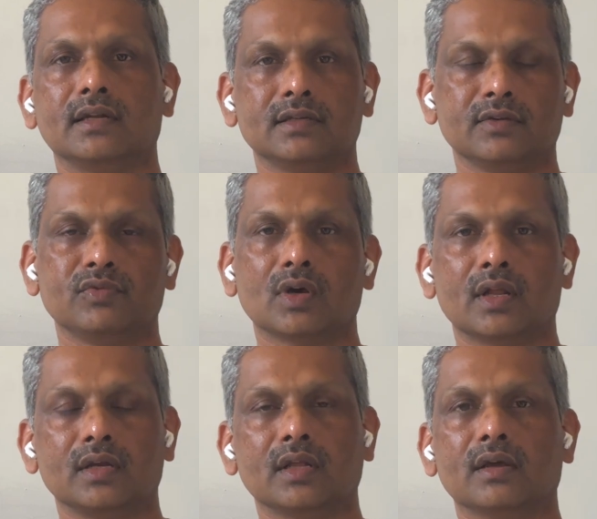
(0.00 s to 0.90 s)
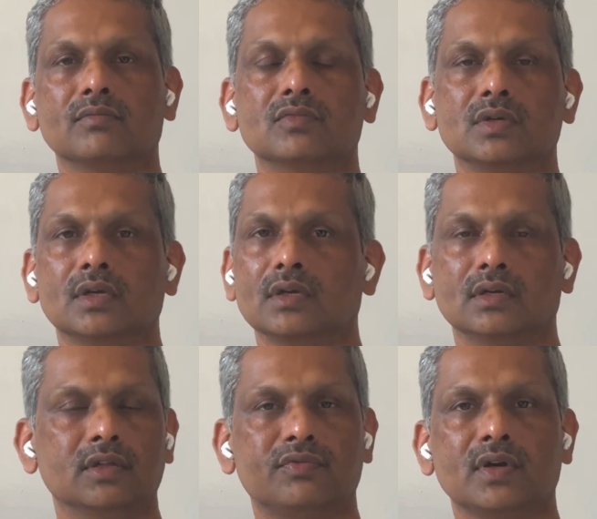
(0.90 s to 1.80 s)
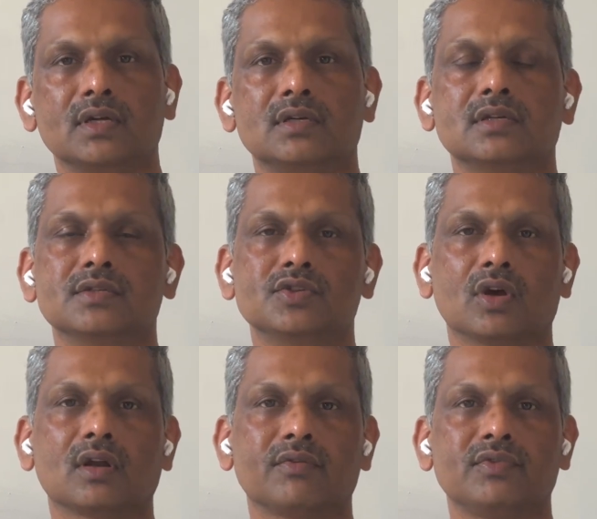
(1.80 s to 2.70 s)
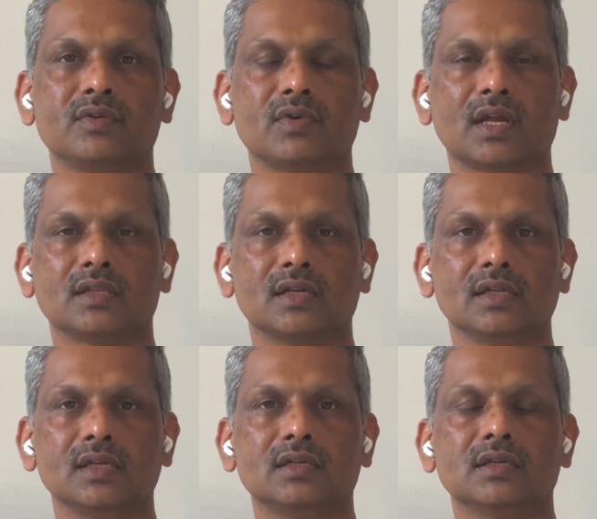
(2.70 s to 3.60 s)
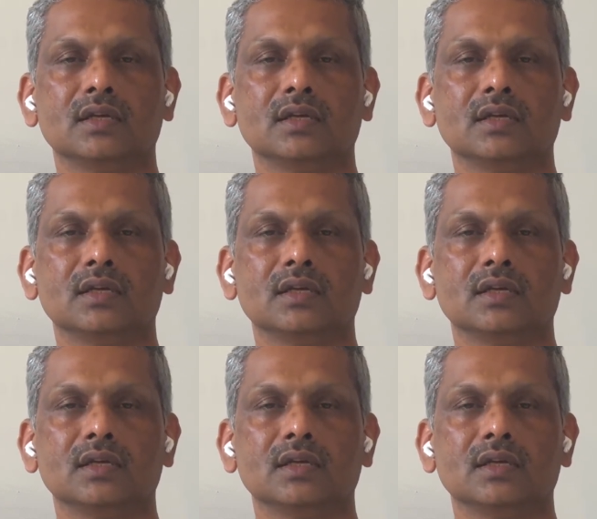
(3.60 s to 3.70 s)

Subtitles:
if you are in a different geography where the league